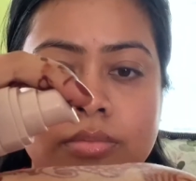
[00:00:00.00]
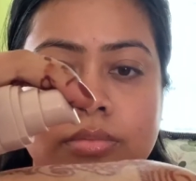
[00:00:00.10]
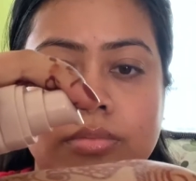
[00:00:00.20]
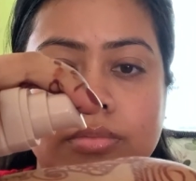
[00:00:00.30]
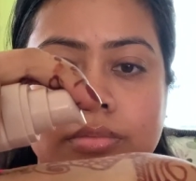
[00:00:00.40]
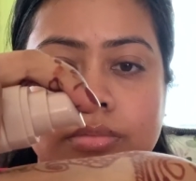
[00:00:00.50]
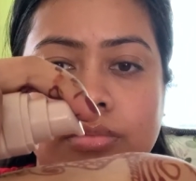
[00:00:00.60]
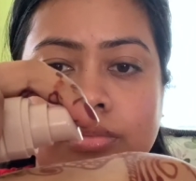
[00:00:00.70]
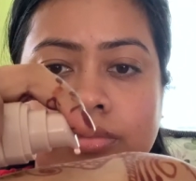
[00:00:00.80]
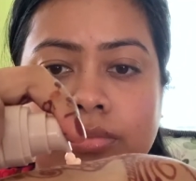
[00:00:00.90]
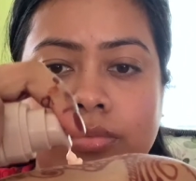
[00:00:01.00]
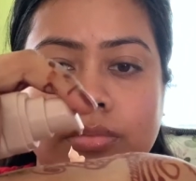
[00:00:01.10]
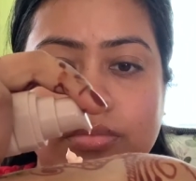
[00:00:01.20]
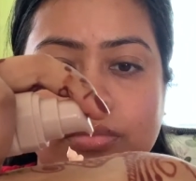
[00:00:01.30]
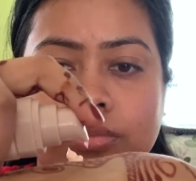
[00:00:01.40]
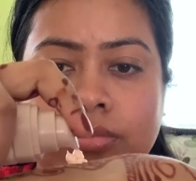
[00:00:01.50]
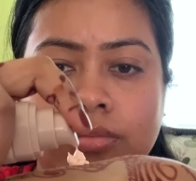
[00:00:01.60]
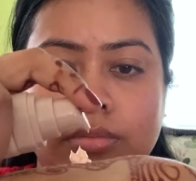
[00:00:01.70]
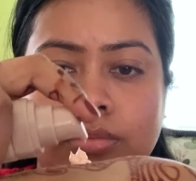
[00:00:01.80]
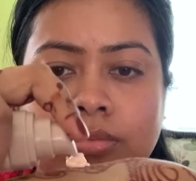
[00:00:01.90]
Primer.
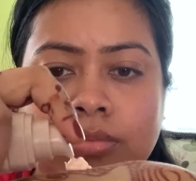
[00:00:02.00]
Just